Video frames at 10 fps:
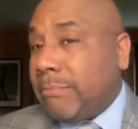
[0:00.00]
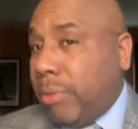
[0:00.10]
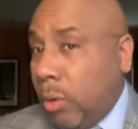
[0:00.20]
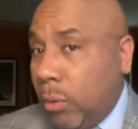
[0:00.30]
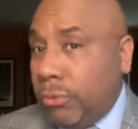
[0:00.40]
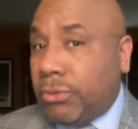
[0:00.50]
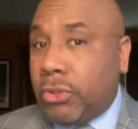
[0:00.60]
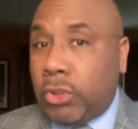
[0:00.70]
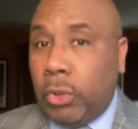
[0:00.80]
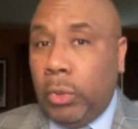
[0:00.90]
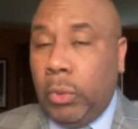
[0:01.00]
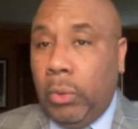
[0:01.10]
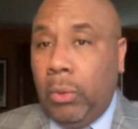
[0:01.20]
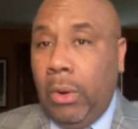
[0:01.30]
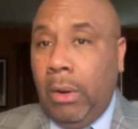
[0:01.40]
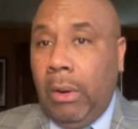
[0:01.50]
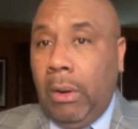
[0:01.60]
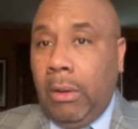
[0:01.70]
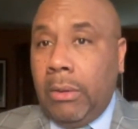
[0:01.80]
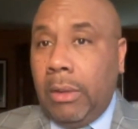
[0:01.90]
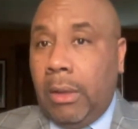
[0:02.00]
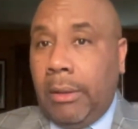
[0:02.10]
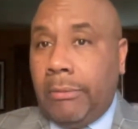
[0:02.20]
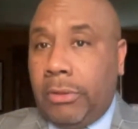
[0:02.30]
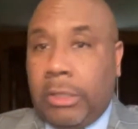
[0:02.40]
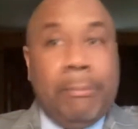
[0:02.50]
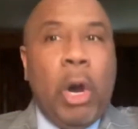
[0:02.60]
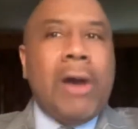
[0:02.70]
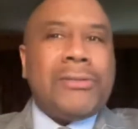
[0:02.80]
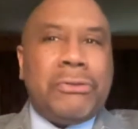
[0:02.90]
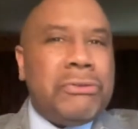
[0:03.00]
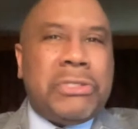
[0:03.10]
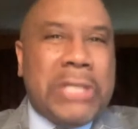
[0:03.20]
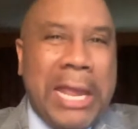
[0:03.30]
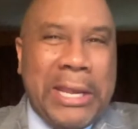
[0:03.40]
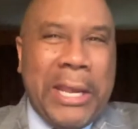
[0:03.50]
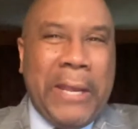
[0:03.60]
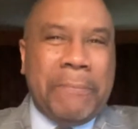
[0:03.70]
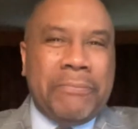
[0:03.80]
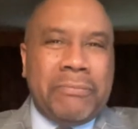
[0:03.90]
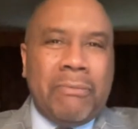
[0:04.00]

opposed to the boss saying,